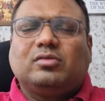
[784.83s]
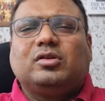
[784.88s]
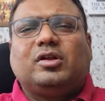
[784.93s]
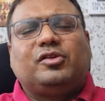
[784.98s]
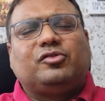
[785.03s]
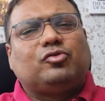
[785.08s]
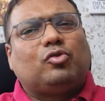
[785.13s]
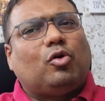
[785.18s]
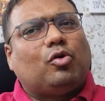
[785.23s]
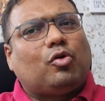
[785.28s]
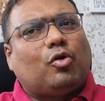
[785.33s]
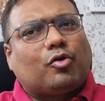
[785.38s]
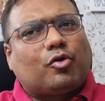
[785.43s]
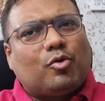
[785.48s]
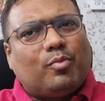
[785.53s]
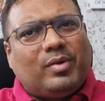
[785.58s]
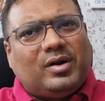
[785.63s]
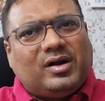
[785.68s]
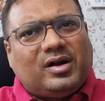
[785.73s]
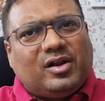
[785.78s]
there is no
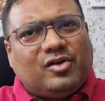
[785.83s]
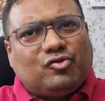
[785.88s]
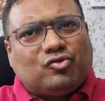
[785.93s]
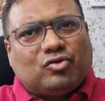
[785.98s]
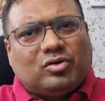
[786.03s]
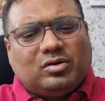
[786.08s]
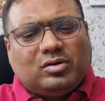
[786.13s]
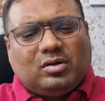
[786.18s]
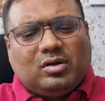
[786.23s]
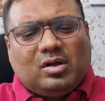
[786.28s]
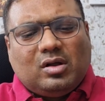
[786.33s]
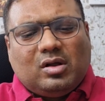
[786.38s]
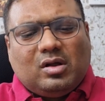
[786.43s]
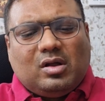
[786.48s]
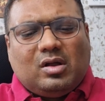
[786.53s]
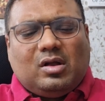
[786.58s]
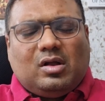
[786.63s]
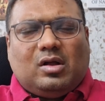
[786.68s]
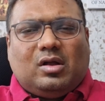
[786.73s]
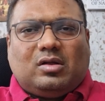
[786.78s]
documentation,
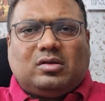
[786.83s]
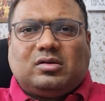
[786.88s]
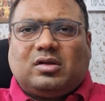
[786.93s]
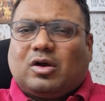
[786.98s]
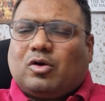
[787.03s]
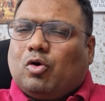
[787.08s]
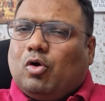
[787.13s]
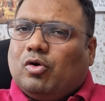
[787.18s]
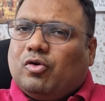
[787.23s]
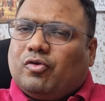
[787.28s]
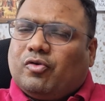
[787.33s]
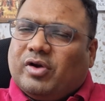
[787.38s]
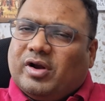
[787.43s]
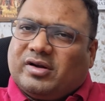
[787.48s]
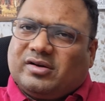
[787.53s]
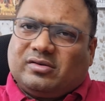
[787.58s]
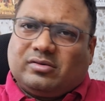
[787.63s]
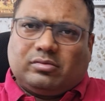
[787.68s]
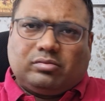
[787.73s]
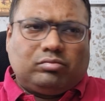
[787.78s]
the
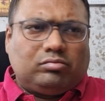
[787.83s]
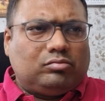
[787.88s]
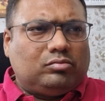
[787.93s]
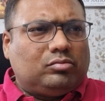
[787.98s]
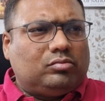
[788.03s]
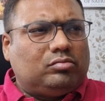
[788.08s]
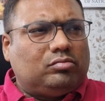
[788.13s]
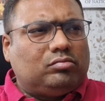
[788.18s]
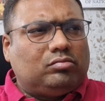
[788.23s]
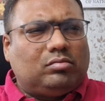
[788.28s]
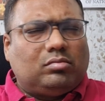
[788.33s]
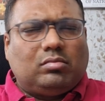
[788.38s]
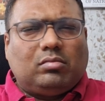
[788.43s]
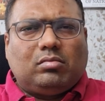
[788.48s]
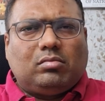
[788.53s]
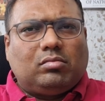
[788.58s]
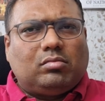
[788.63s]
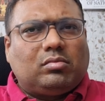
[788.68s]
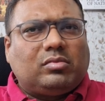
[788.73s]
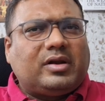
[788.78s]
contracts,
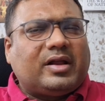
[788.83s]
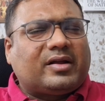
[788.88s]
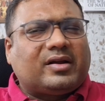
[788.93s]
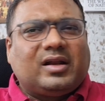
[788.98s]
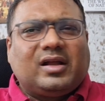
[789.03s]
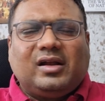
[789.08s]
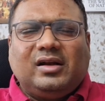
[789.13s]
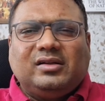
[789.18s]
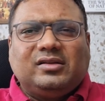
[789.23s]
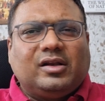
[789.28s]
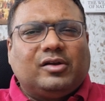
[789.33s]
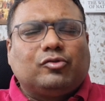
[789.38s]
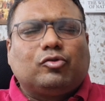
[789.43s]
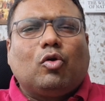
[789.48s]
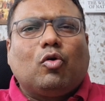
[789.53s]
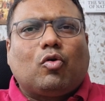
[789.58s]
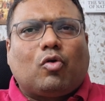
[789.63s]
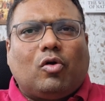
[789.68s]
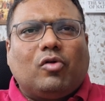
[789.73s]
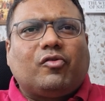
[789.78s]
technically there is
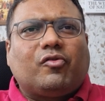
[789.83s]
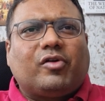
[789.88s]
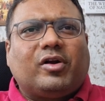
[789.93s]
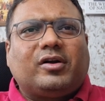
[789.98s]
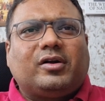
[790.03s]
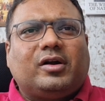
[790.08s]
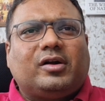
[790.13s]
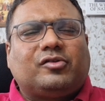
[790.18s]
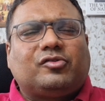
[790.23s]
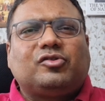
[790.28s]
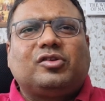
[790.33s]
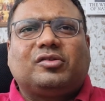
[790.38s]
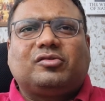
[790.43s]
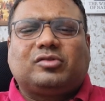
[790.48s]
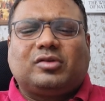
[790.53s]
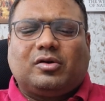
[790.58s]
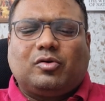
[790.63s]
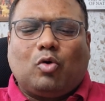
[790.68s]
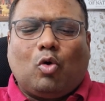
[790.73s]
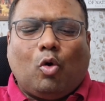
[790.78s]
no contract, it's
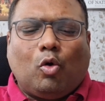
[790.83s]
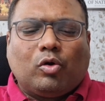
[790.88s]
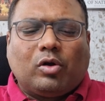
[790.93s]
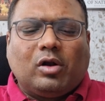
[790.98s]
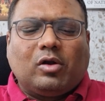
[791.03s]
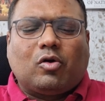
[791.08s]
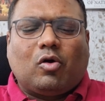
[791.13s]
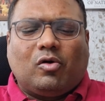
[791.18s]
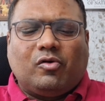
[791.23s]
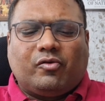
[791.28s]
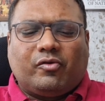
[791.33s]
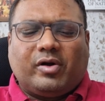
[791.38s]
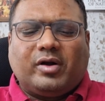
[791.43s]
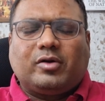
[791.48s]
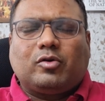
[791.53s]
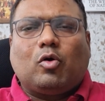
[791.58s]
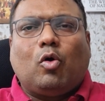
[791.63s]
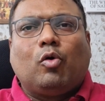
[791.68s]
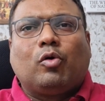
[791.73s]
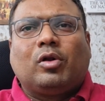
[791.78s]
just an oral
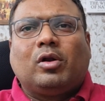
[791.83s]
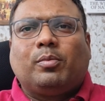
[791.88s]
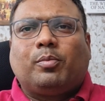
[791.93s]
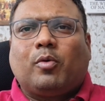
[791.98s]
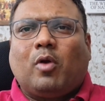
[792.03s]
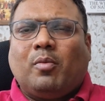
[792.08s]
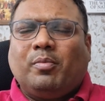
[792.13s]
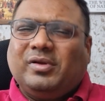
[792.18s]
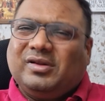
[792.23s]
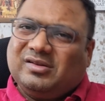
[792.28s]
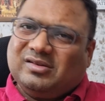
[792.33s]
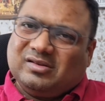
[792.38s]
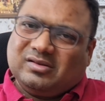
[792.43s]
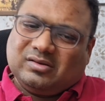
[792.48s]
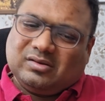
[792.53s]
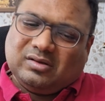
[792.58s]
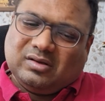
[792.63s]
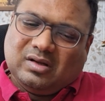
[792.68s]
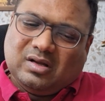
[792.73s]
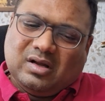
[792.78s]
contract, oral promise,
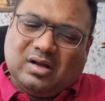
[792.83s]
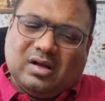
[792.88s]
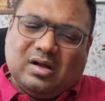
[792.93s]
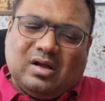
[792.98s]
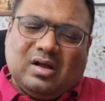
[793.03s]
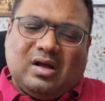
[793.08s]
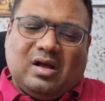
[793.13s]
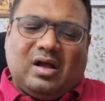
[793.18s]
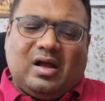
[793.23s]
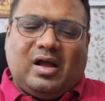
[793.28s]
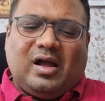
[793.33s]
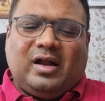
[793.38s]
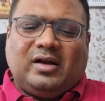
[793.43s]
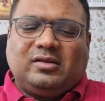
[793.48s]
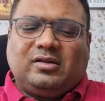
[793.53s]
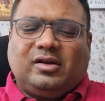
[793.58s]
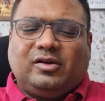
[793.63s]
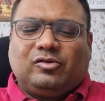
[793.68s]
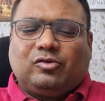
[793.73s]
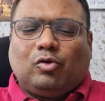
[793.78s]

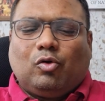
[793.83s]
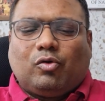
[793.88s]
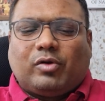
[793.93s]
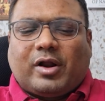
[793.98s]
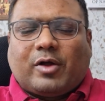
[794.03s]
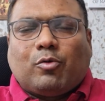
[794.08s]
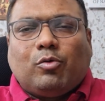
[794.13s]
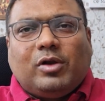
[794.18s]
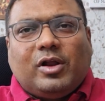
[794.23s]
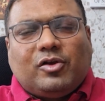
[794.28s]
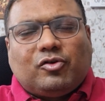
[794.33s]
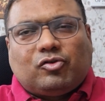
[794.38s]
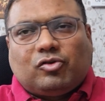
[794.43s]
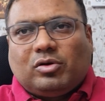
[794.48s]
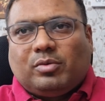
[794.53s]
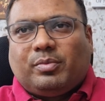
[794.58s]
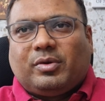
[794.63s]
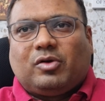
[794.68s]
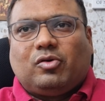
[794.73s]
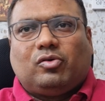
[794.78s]
and there is no
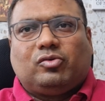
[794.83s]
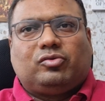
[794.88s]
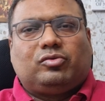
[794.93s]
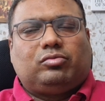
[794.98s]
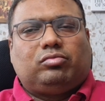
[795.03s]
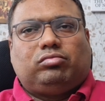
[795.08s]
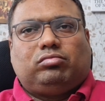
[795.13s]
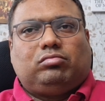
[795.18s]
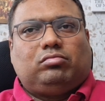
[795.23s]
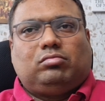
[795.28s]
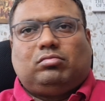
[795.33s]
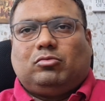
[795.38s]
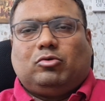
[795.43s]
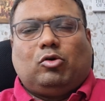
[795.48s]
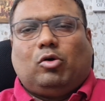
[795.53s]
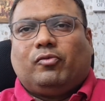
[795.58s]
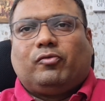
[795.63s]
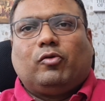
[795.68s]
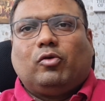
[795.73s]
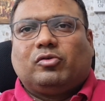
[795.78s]
regulation because
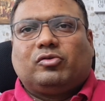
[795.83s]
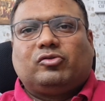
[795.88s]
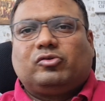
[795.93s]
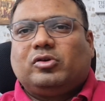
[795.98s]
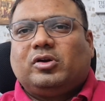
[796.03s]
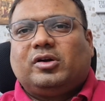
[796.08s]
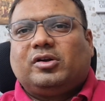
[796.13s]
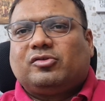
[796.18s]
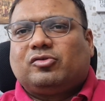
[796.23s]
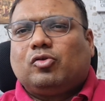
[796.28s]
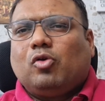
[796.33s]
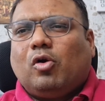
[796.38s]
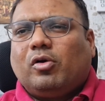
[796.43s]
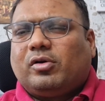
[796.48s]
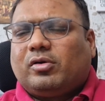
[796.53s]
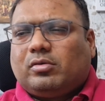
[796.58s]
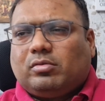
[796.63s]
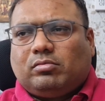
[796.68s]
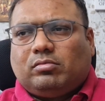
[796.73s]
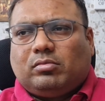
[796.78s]
of course it is
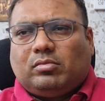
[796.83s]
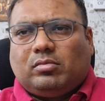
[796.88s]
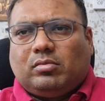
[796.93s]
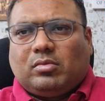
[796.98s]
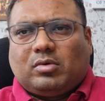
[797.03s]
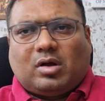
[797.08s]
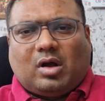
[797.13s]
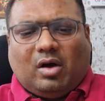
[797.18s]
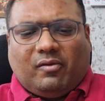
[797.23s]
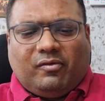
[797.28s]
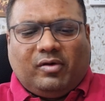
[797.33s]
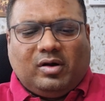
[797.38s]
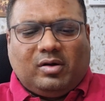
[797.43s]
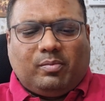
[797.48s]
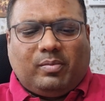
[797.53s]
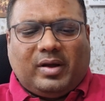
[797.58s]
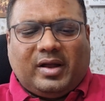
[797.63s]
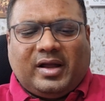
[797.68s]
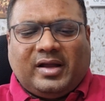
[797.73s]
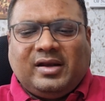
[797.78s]
not
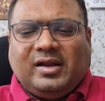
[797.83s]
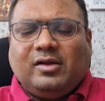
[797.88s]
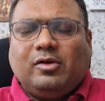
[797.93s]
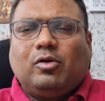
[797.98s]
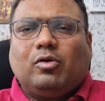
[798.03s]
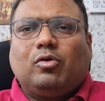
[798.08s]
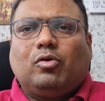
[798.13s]
covered by any